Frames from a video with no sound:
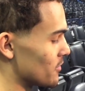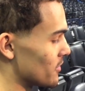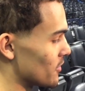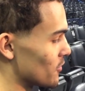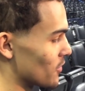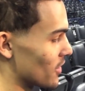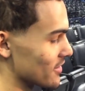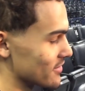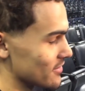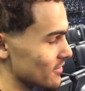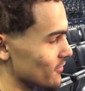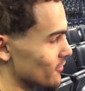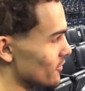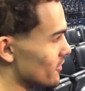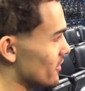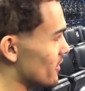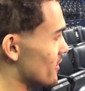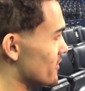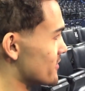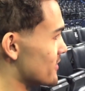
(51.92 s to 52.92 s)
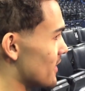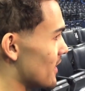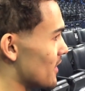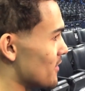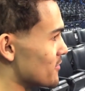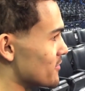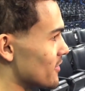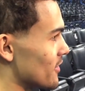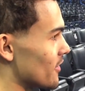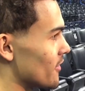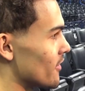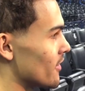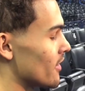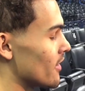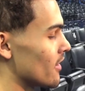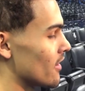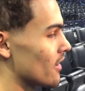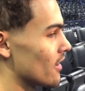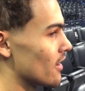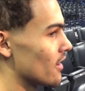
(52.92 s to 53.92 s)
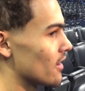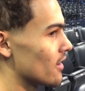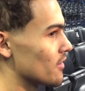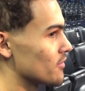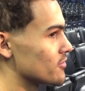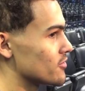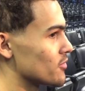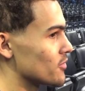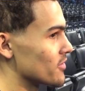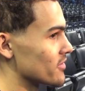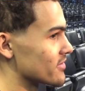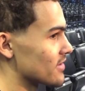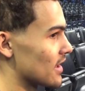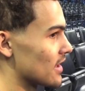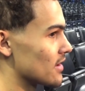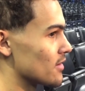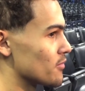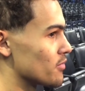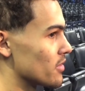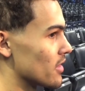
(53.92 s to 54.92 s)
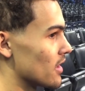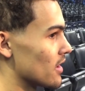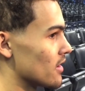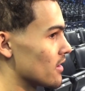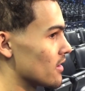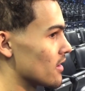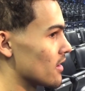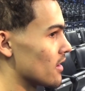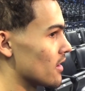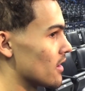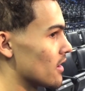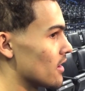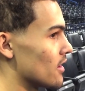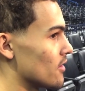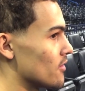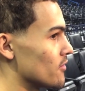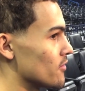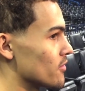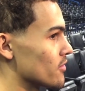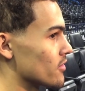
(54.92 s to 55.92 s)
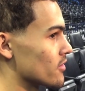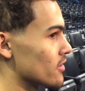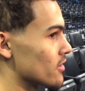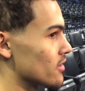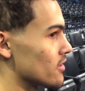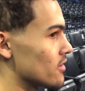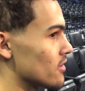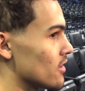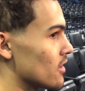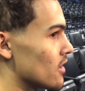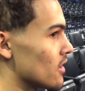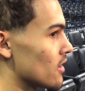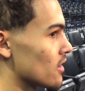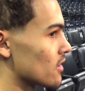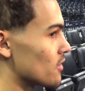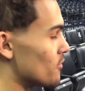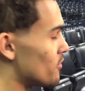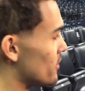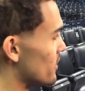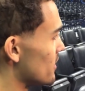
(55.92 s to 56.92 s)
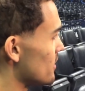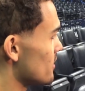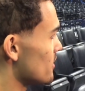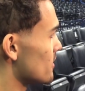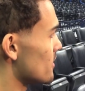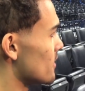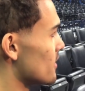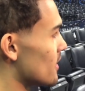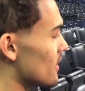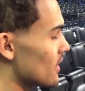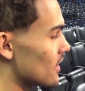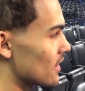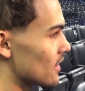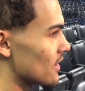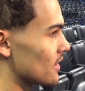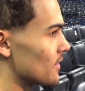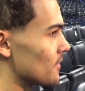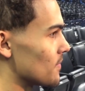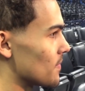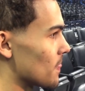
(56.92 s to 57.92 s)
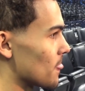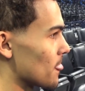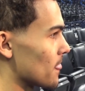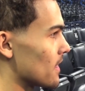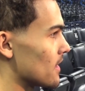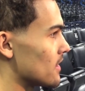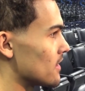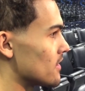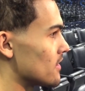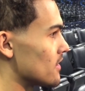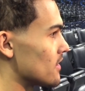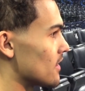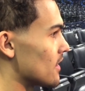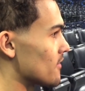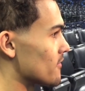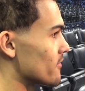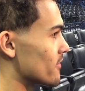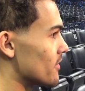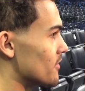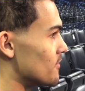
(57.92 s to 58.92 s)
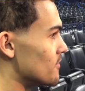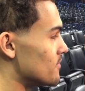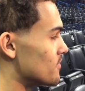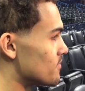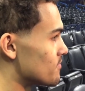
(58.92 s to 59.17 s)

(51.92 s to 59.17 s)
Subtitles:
Been watching him for a long time, so I'm super excited to play. We're going to compete and have fun.